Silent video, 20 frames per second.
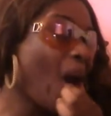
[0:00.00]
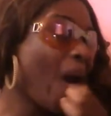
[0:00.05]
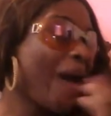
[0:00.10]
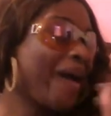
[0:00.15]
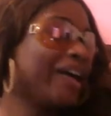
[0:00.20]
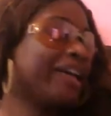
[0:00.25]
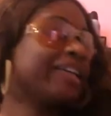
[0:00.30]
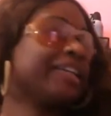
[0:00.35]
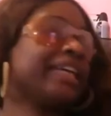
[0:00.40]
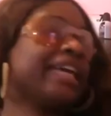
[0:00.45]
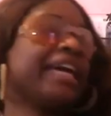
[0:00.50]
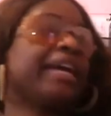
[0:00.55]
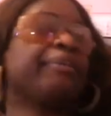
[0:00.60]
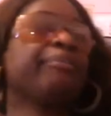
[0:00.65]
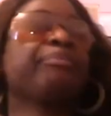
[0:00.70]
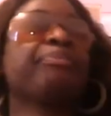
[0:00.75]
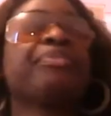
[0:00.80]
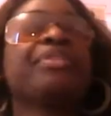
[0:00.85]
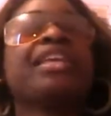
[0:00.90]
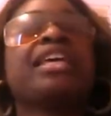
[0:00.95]
Okay,
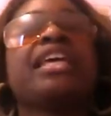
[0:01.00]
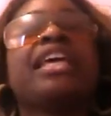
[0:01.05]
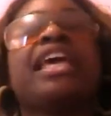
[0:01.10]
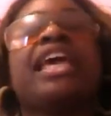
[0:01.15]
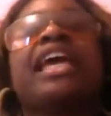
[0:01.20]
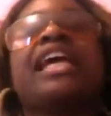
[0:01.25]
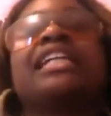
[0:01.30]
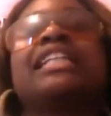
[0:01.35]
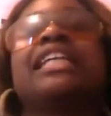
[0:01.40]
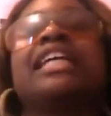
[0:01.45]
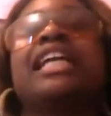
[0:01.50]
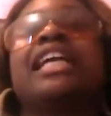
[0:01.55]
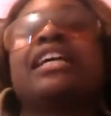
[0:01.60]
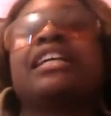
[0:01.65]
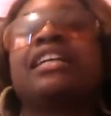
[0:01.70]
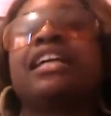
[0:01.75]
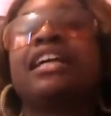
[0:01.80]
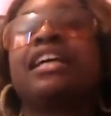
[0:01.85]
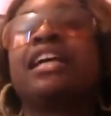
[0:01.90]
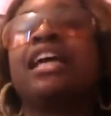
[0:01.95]
and
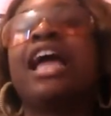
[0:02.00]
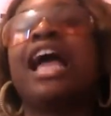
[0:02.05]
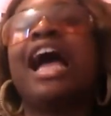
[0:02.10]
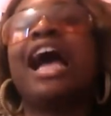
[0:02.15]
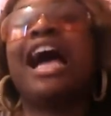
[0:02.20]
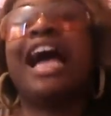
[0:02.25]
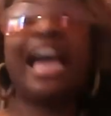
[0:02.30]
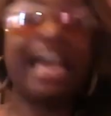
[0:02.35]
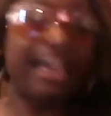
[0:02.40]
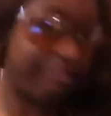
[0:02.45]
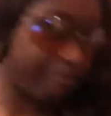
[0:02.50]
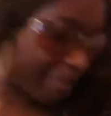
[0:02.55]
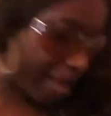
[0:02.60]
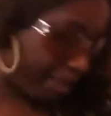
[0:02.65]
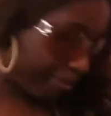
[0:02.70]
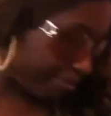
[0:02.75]
then I have my